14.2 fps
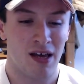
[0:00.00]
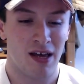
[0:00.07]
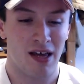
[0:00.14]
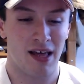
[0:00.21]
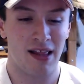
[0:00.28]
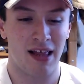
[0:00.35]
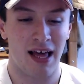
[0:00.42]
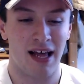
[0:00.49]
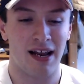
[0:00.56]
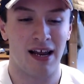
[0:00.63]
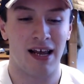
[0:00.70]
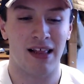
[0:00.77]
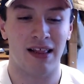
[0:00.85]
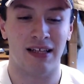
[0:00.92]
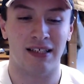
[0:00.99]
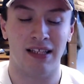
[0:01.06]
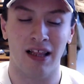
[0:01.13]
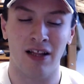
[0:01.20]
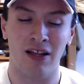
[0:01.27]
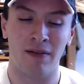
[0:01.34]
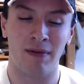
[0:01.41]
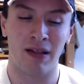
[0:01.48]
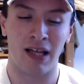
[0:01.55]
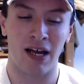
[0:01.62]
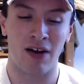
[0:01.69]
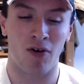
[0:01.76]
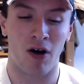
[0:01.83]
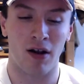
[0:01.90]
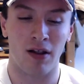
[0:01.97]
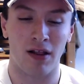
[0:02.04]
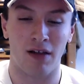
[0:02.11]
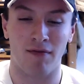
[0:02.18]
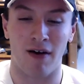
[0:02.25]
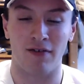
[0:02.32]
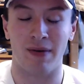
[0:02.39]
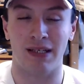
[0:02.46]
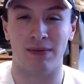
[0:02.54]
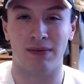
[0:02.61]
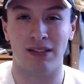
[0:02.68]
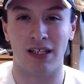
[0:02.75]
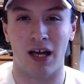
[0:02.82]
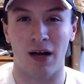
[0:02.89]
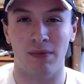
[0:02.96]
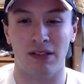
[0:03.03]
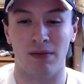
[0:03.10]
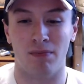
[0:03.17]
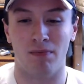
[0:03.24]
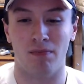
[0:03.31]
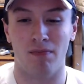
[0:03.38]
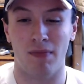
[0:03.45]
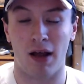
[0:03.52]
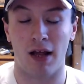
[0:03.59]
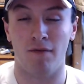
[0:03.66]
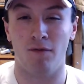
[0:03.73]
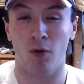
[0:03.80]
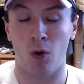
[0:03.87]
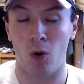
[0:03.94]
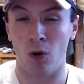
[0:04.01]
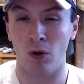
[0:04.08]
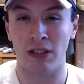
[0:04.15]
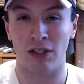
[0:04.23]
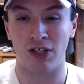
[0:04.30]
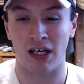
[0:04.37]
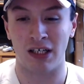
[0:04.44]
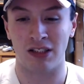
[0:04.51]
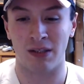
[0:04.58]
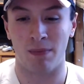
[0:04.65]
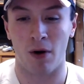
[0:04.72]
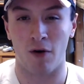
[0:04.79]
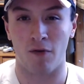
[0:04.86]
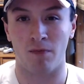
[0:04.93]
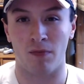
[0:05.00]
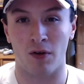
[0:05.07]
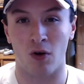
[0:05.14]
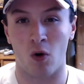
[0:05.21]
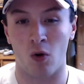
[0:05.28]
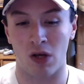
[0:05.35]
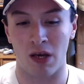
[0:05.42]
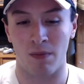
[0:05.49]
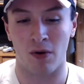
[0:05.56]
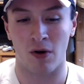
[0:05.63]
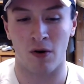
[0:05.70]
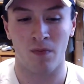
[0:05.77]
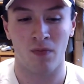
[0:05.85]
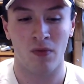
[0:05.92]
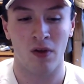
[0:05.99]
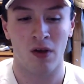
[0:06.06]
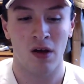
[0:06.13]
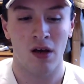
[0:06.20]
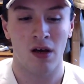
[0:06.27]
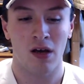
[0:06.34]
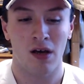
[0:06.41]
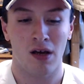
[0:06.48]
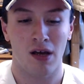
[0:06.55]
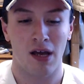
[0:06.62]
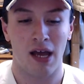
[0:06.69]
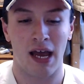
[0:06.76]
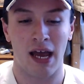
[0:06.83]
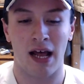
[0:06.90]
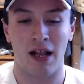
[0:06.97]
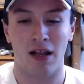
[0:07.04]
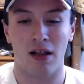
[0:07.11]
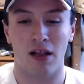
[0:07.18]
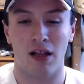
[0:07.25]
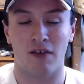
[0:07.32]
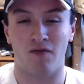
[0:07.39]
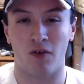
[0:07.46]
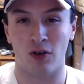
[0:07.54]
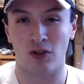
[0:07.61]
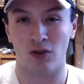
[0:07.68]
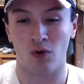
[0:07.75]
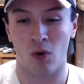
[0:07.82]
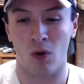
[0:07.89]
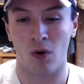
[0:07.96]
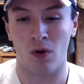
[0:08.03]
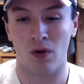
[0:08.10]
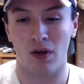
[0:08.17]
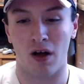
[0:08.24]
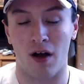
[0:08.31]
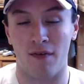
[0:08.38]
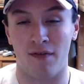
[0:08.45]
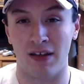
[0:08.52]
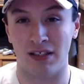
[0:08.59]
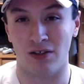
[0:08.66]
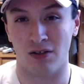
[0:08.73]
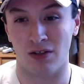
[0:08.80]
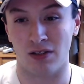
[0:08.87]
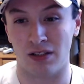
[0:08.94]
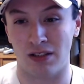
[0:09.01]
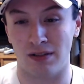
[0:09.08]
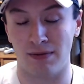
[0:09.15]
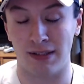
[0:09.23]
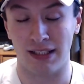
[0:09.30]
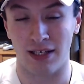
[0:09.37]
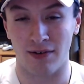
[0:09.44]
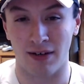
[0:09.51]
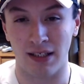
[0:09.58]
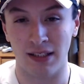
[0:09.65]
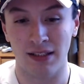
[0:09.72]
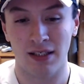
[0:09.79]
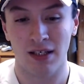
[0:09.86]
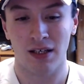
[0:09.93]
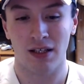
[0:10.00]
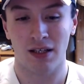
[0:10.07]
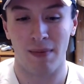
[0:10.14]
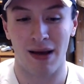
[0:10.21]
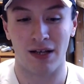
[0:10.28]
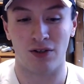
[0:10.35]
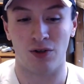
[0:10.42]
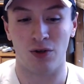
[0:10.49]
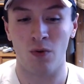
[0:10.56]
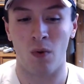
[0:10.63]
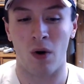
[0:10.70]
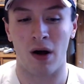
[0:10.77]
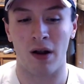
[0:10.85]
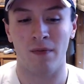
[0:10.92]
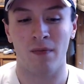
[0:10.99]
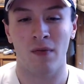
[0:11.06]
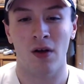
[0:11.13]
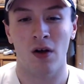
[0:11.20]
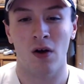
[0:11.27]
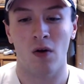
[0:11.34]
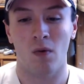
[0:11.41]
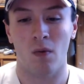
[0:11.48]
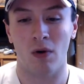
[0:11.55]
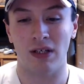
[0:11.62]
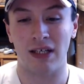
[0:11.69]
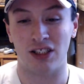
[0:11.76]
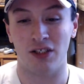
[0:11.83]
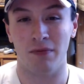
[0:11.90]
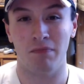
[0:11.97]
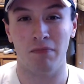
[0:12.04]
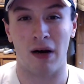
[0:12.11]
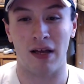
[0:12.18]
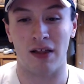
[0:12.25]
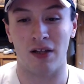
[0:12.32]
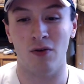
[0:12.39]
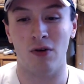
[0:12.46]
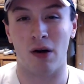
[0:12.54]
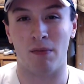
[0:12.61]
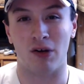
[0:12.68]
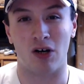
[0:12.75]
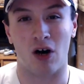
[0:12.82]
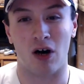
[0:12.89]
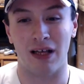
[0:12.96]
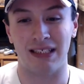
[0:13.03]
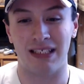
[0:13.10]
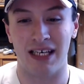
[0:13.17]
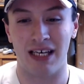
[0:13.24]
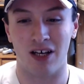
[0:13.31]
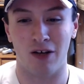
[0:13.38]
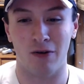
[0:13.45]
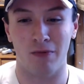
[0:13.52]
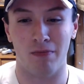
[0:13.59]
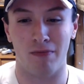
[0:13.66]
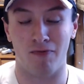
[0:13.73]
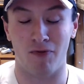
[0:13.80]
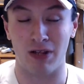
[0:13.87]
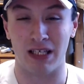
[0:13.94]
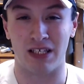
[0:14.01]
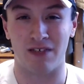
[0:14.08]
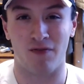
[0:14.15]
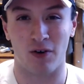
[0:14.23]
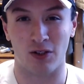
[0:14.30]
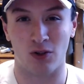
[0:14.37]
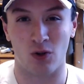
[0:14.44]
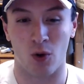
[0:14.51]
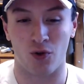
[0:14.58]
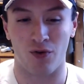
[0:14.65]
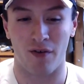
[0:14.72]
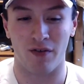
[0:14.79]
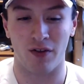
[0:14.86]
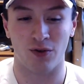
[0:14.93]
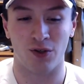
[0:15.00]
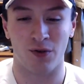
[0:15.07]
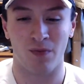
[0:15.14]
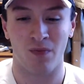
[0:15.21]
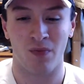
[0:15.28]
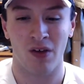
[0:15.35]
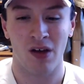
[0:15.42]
And then in this a little bit later on, the Revs made some subs, making full wholesale changes apart from the goalkeeper. And the first goal of this little series, made it 2-1, was actually by the newcomer Carles Gil for this first goal of the Revolution.